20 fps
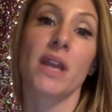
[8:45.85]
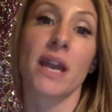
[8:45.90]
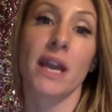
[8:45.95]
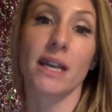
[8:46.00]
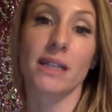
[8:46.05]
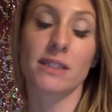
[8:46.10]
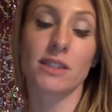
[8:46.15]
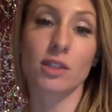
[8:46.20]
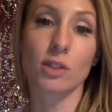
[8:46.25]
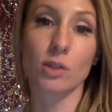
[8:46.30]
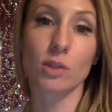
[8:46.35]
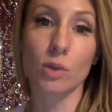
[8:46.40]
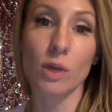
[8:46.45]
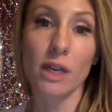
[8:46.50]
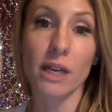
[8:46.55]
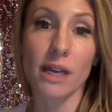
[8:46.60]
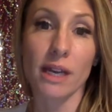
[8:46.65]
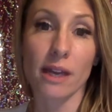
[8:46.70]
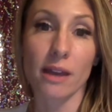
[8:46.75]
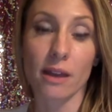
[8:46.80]
And so
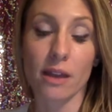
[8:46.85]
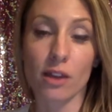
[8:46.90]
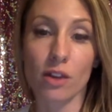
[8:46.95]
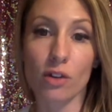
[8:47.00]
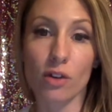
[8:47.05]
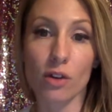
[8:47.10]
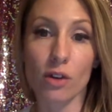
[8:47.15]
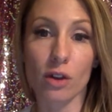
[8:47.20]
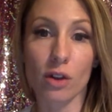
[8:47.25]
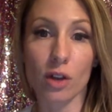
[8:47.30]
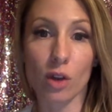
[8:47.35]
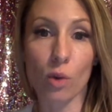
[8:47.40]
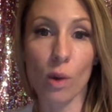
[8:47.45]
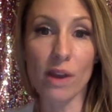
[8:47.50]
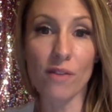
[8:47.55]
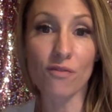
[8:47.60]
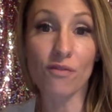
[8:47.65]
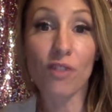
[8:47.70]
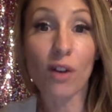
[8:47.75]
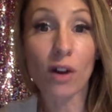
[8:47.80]
you're
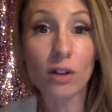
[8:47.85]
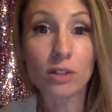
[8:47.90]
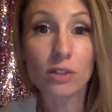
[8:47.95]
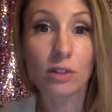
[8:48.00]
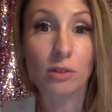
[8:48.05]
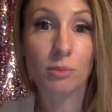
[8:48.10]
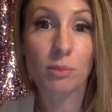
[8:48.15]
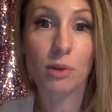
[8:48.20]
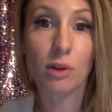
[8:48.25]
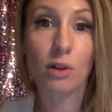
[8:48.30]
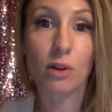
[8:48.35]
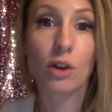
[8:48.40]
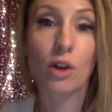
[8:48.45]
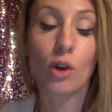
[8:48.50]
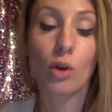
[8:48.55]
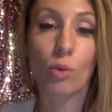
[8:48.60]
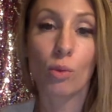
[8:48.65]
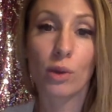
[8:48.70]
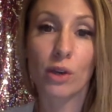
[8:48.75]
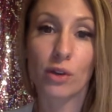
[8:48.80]
quite vulnerable
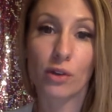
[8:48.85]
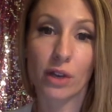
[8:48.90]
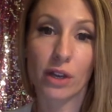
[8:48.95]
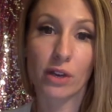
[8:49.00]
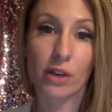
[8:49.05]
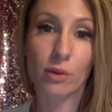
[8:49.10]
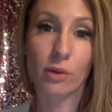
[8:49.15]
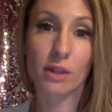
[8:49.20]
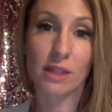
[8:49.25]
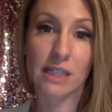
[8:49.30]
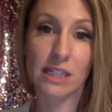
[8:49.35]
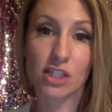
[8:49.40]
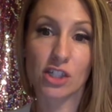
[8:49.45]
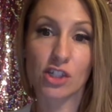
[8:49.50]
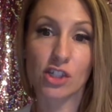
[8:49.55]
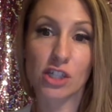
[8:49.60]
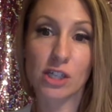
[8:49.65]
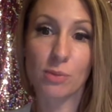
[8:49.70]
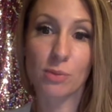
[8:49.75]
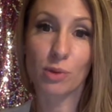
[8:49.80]
when you're in a
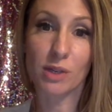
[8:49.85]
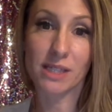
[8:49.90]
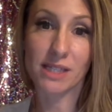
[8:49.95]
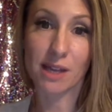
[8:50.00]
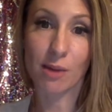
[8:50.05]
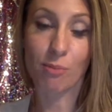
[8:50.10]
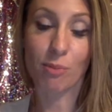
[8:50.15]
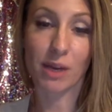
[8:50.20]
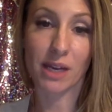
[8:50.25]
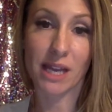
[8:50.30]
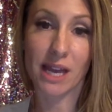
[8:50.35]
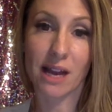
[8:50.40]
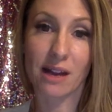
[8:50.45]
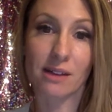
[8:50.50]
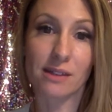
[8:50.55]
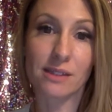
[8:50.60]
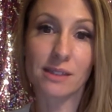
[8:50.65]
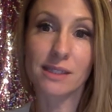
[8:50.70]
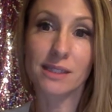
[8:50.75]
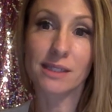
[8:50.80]
relationship with somebody
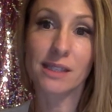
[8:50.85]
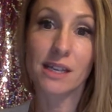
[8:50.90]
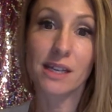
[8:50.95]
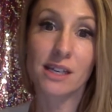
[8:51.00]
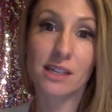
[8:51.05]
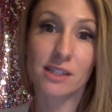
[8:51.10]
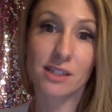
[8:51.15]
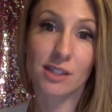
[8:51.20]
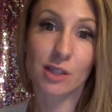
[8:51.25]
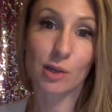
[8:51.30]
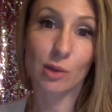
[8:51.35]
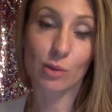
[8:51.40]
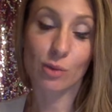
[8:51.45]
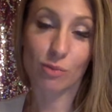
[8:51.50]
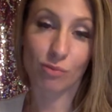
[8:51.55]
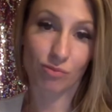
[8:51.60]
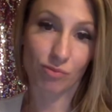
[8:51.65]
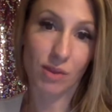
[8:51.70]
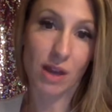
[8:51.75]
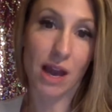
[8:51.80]
else. So,
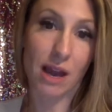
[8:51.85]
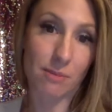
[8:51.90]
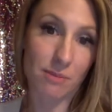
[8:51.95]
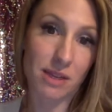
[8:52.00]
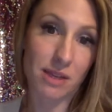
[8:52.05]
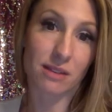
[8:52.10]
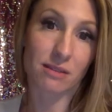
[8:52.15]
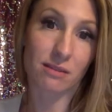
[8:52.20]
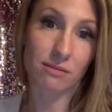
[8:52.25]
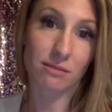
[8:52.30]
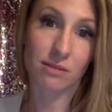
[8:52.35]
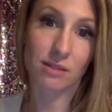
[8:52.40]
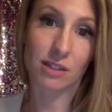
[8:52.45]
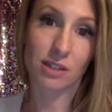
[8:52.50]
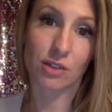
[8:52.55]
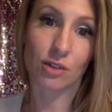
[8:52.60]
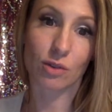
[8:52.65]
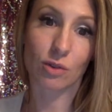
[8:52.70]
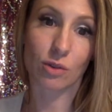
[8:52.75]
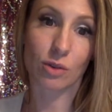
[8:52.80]
I mean, you
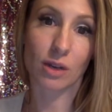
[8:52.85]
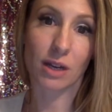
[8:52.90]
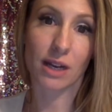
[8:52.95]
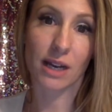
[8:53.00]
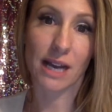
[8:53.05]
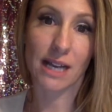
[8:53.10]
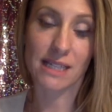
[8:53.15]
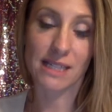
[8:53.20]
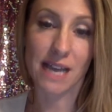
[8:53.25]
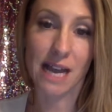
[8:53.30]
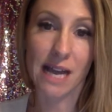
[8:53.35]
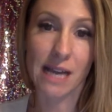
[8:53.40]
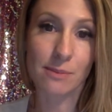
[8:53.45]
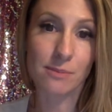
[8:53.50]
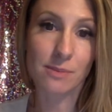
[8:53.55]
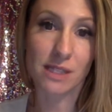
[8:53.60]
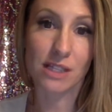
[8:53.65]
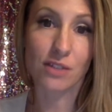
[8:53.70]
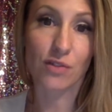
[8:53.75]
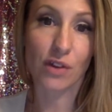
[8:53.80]
know, at
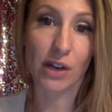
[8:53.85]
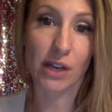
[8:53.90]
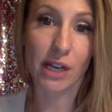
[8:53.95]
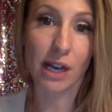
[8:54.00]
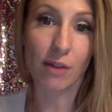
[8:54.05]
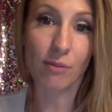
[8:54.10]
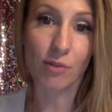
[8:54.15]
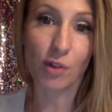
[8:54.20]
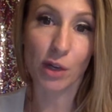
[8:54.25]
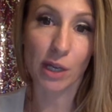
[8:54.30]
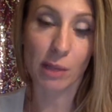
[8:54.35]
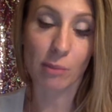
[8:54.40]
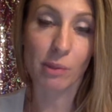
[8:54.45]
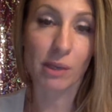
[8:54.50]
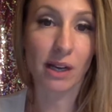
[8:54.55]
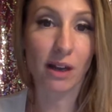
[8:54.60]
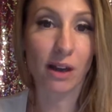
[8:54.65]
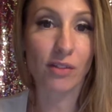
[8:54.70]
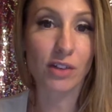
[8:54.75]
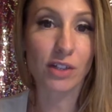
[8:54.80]
times it's very comforting, but
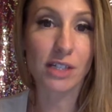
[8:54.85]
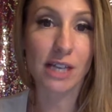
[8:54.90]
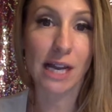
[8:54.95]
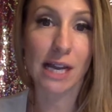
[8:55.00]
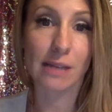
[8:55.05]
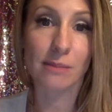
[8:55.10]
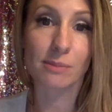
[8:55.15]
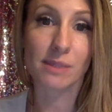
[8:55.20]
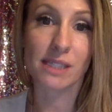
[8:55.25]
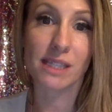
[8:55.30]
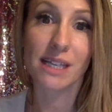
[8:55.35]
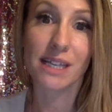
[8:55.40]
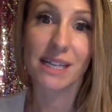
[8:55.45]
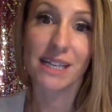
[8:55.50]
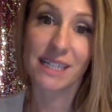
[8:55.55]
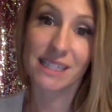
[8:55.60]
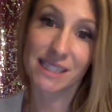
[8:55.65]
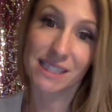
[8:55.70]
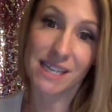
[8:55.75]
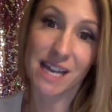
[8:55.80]
at other times
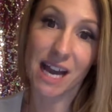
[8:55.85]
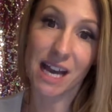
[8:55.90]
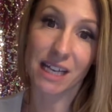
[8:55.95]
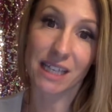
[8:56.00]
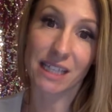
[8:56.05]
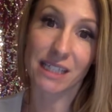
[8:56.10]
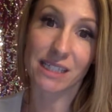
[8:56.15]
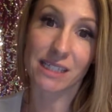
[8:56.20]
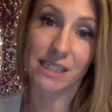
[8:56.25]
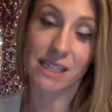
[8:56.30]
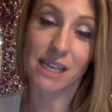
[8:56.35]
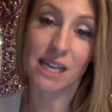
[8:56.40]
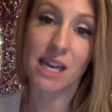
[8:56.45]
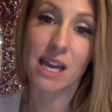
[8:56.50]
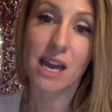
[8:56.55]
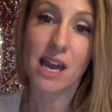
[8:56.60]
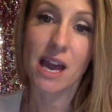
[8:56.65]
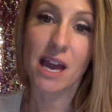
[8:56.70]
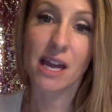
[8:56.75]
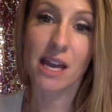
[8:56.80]
it's not easy.
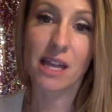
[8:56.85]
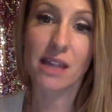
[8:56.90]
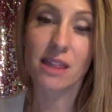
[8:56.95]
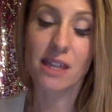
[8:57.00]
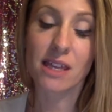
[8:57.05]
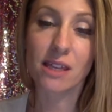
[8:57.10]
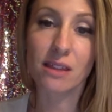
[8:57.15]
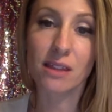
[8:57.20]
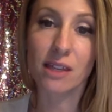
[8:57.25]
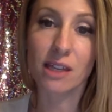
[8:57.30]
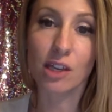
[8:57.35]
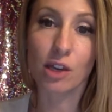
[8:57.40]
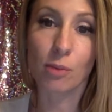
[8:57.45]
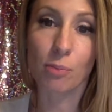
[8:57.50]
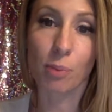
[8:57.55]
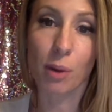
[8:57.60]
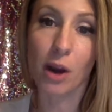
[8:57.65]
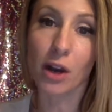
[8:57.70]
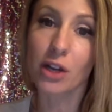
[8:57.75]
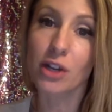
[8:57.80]
And I think that your
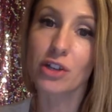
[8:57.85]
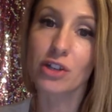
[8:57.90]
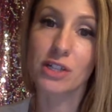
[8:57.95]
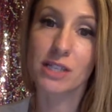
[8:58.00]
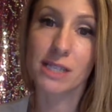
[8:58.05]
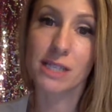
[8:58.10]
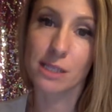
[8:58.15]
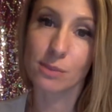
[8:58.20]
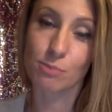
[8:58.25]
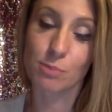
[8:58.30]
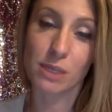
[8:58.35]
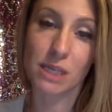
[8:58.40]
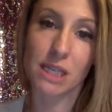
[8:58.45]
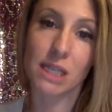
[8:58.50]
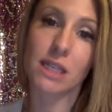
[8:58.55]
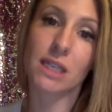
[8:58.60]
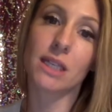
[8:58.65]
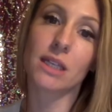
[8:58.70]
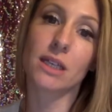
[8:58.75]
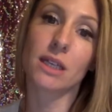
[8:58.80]
partner's
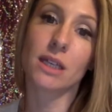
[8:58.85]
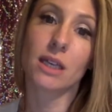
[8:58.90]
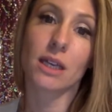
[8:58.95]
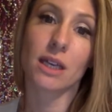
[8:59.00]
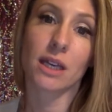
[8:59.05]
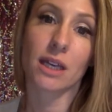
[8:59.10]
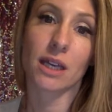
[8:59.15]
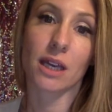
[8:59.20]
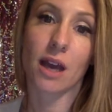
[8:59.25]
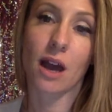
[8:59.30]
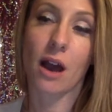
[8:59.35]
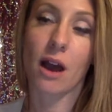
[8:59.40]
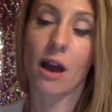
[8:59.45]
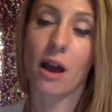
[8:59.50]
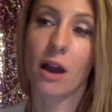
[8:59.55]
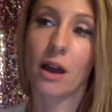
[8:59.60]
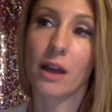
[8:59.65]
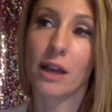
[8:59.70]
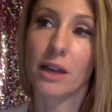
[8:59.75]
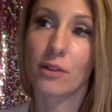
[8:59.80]
speed
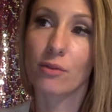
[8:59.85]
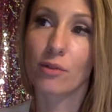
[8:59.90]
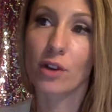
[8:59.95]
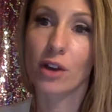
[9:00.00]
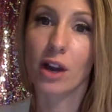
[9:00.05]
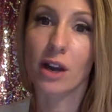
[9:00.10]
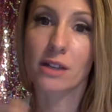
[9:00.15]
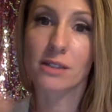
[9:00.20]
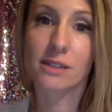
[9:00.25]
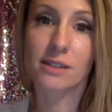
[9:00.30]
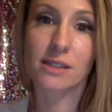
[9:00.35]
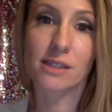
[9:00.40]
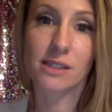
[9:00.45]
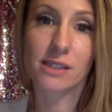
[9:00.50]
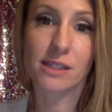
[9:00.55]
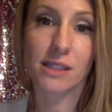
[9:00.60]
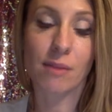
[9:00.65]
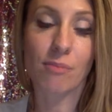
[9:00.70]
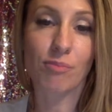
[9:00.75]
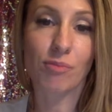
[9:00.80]
uh, in regards to
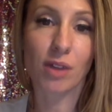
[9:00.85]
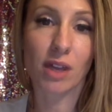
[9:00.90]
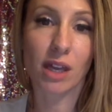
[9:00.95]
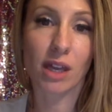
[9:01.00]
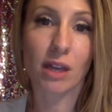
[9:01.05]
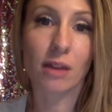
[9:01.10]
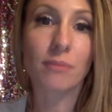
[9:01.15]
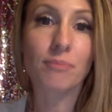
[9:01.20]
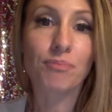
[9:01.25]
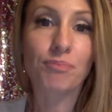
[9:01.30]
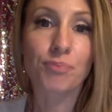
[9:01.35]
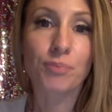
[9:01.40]
something